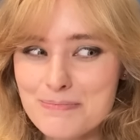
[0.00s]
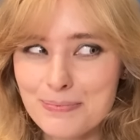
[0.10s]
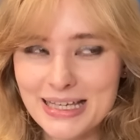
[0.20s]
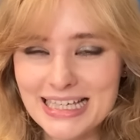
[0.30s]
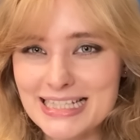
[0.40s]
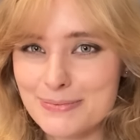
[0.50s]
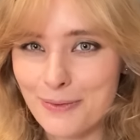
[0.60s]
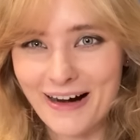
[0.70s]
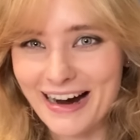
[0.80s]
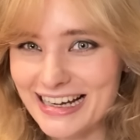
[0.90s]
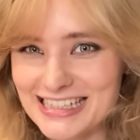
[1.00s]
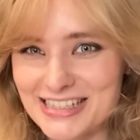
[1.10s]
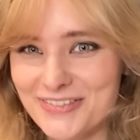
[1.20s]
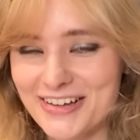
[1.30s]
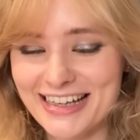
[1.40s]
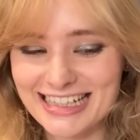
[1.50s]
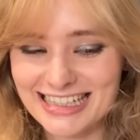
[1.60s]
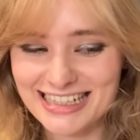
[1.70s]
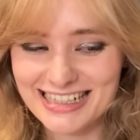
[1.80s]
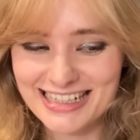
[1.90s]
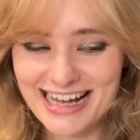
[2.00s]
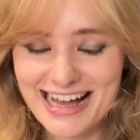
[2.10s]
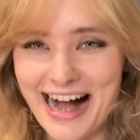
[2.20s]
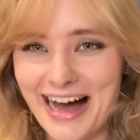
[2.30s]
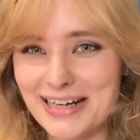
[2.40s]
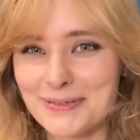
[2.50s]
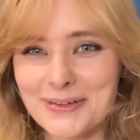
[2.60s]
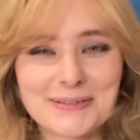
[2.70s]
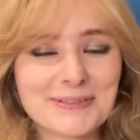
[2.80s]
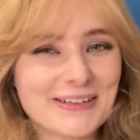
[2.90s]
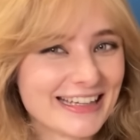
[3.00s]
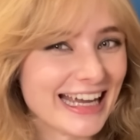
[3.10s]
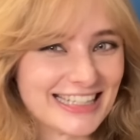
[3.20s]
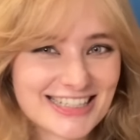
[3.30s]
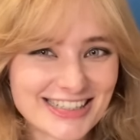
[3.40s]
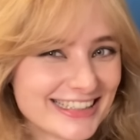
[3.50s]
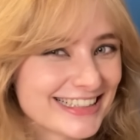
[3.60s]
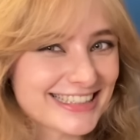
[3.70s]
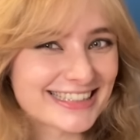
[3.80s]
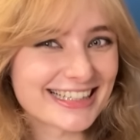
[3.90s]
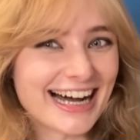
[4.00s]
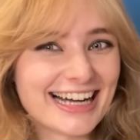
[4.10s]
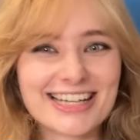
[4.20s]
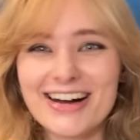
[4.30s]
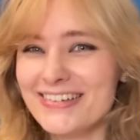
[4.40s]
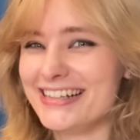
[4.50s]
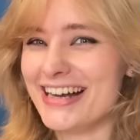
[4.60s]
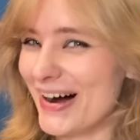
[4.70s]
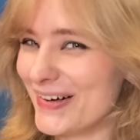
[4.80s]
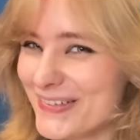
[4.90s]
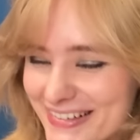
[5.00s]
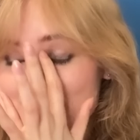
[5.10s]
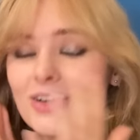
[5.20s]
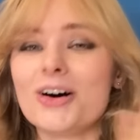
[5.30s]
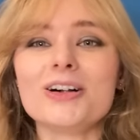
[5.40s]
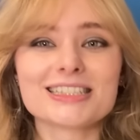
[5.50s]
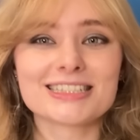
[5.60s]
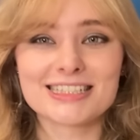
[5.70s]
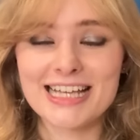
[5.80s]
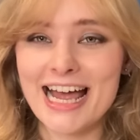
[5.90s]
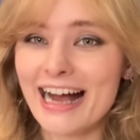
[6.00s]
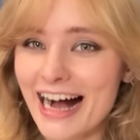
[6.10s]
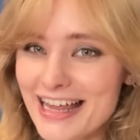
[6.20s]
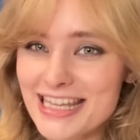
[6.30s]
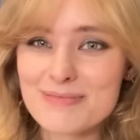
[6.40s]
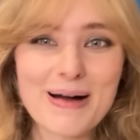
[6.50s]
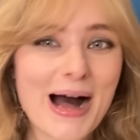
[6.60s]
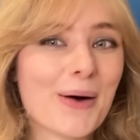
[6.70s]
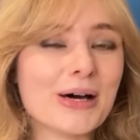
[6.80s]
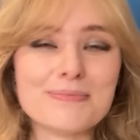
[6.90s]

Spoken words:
peace prize for like animal communications. I don't know. All this to say, I think Bao and